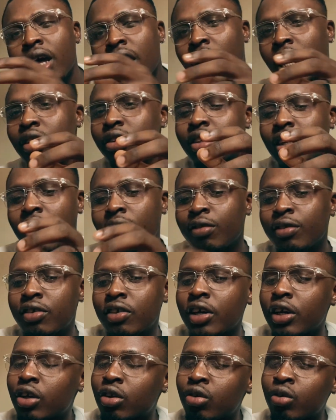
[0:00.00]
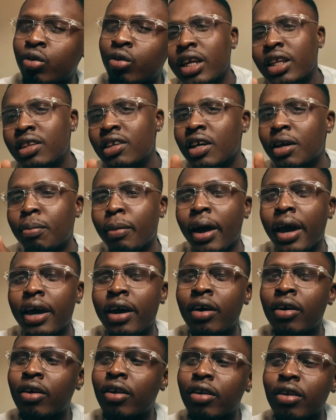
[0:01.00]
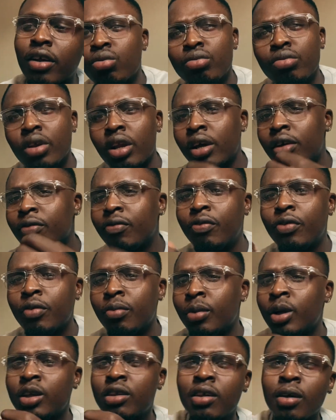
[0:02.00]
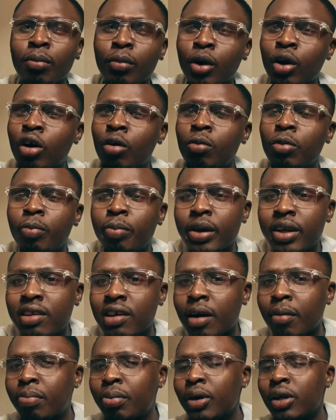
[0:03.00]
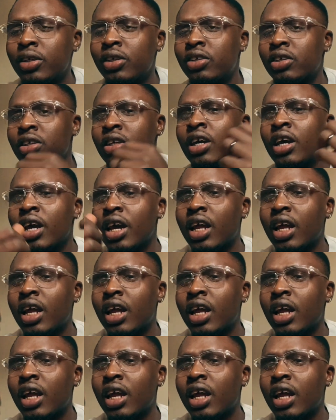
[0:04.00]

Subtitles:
I just have to take note, take my L, learn from it, and become a better person.